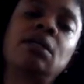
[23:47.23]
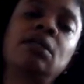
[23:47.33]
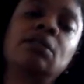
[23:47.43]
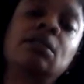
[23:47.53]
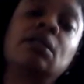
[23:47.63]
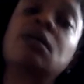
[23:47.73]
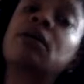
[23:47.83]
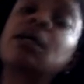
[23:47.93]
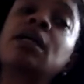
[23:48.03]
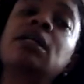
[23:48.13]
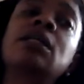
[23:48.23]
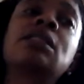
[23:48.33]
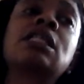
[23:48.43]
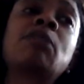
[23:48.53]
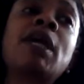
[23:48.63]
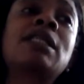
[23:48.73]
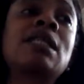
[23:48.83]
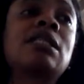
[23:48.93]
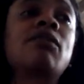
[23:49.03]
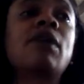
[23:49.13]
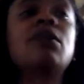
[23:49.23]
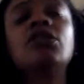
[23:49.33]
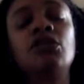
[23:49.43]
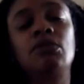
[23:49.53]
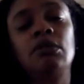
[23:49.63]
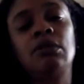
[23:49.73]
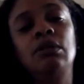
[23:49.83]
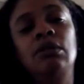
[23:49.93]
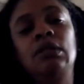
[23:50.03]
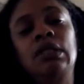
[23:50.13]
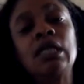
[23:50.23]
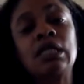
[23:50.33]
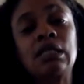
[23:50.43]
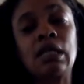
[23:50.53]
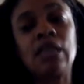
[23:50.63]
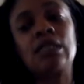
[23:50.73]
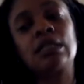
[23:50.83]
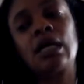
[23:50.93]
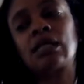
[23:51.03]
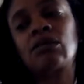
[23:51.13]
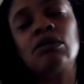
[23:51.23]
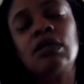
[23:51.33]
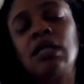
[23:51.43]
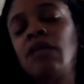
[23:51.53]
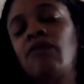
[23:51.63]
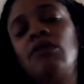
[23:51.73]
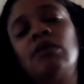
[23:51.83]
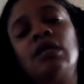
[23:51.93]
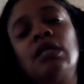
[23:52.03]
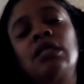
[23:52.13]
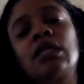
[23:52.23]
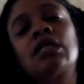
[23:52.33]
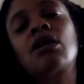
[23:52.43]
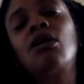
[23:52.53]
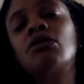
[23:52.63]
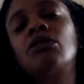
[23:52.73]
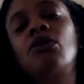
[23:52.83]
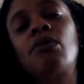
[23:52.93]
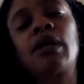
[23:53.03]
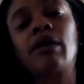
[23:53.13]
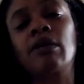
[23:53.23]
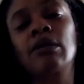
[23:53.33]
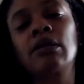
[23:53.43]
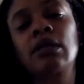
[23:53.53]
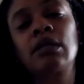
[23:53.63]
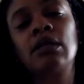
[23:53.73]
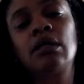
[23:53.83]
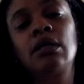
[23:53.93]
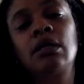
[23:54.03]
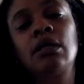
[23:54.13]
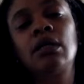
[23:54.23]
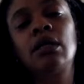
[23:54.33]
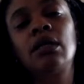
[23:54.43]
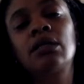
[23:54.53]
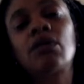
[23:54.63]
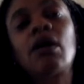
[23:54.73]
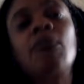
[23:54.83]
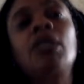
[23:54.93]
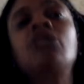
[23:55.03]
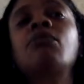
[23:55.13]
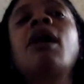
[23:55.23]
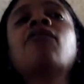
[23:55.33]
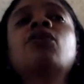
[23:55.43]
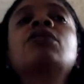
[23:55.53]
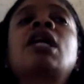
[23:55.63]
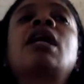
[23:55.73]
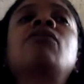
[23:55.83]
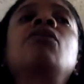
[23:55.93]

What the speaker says: And it's the space that's around you. That's going to live on. It goes nowhere. So I make sure my root chakra